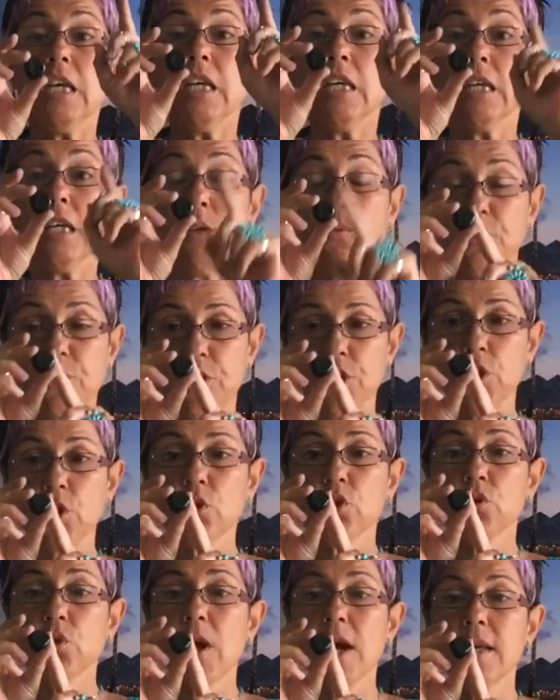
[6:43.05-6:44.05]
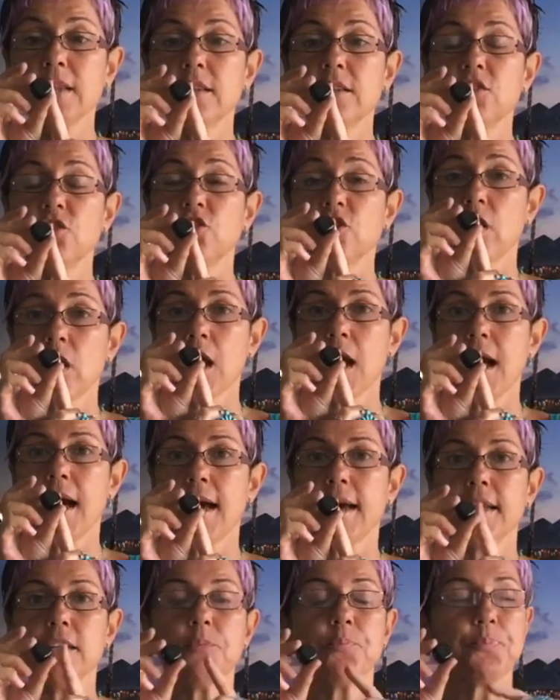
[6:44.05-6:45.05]
If you try this
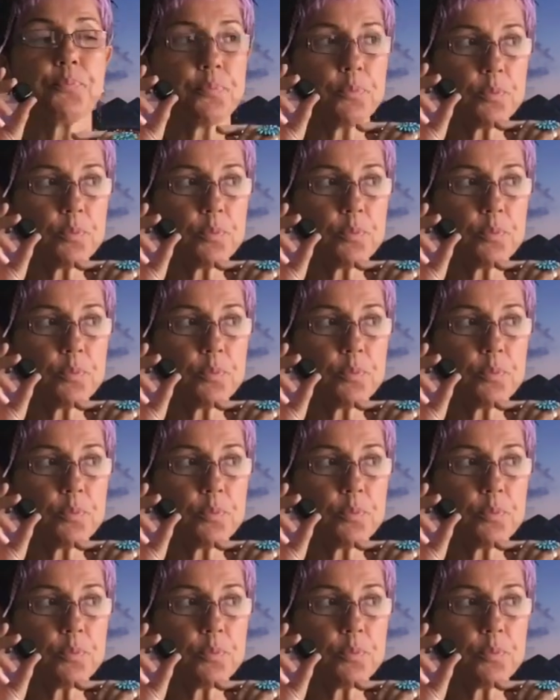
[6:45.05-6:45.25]
shungite,